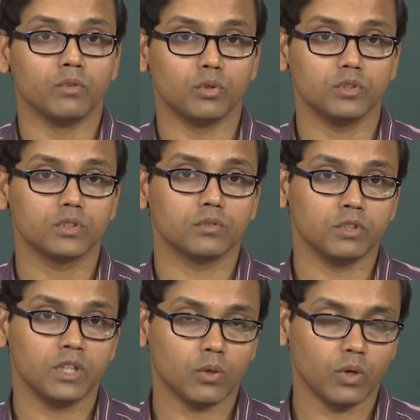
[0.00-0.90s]
dose
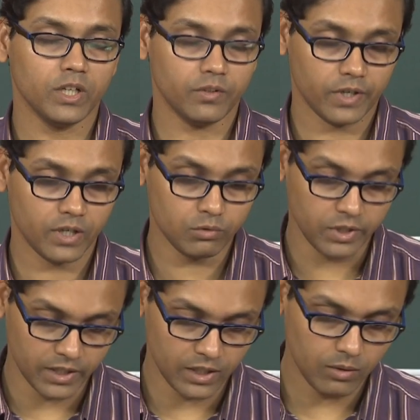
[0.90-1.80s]
with the quality factor
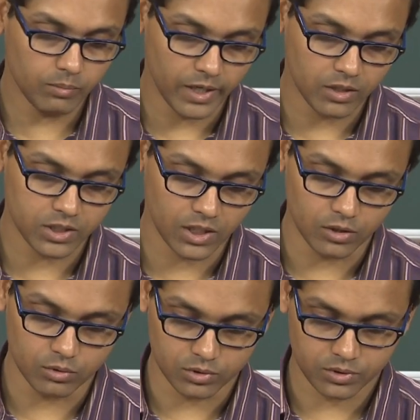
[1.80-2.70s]
we get the
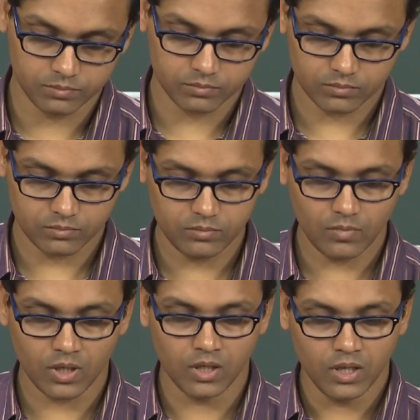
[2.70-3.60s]
biological dose.
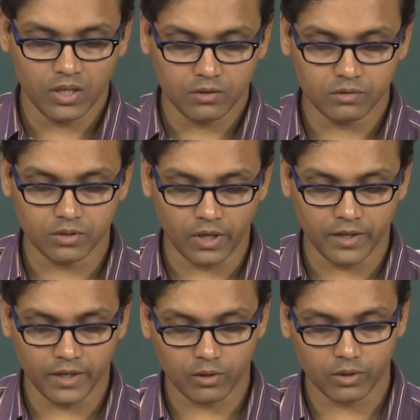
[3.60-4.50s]
We,
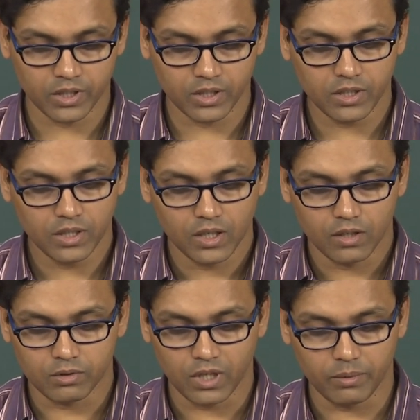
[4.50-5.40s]
uh, accordingly,
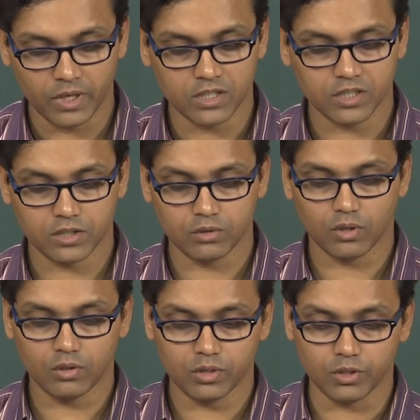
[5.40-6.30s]
we have H is
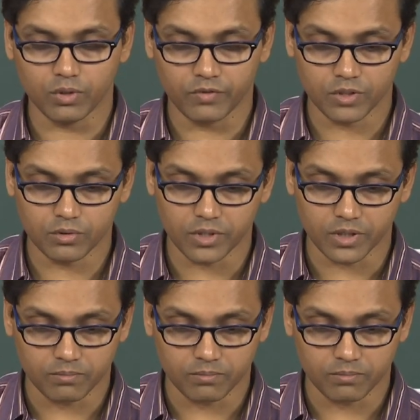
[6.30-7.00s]
equal to Q F into D.